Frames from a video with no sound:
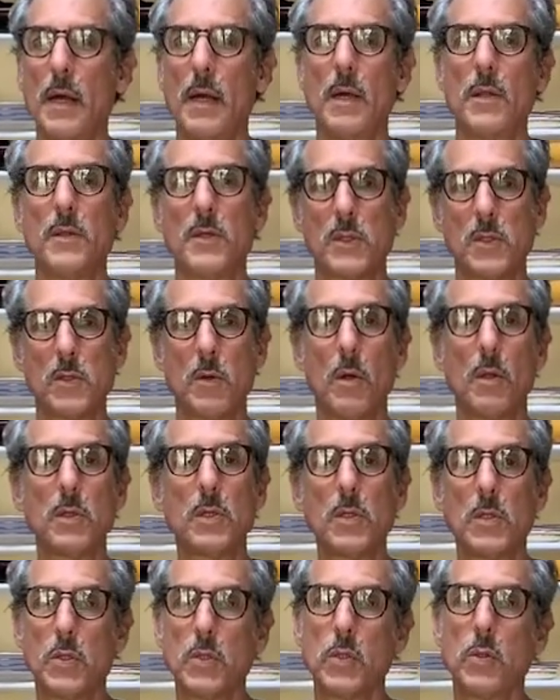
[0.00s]
The salt
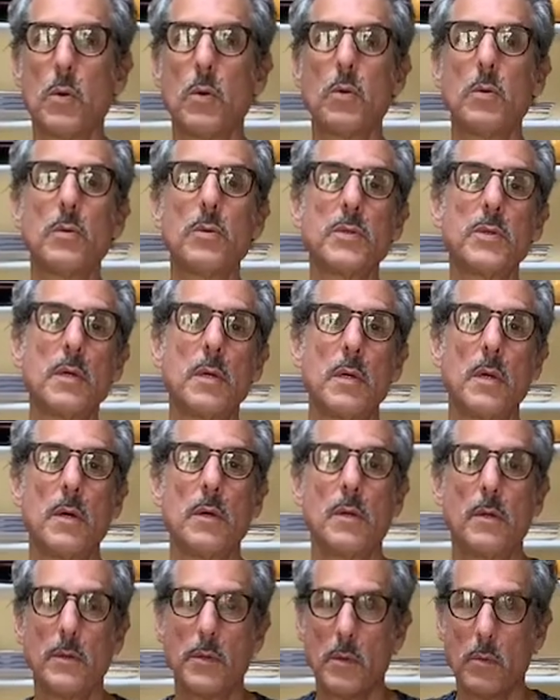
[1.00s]
controls
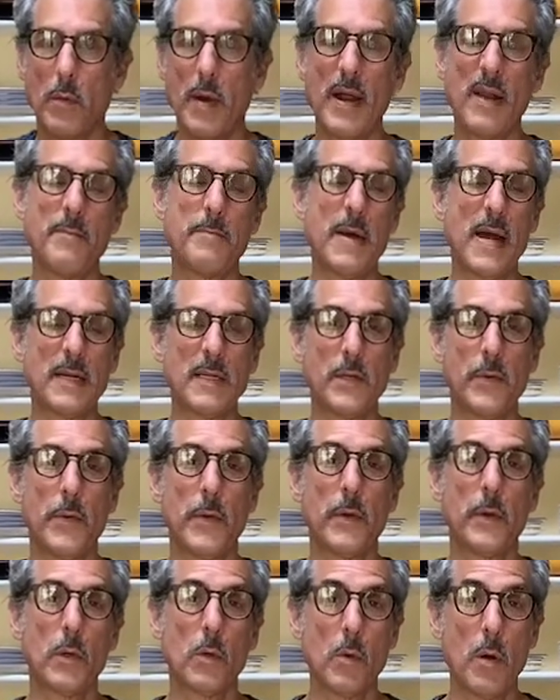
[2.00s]
the rate of
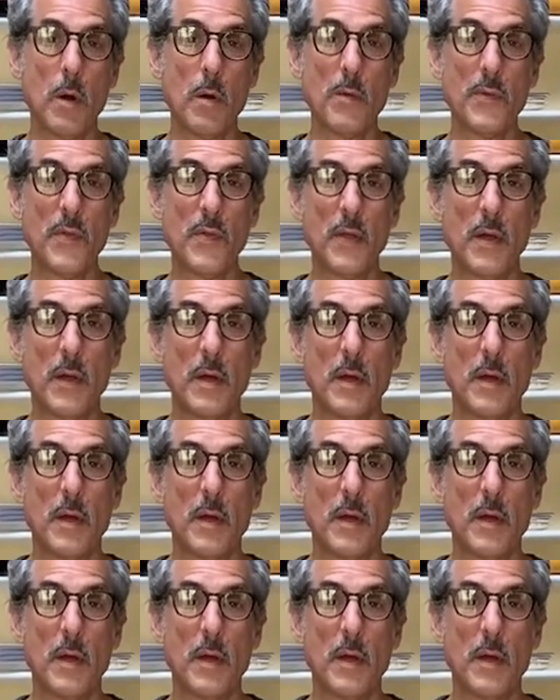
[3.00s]
bacterial growth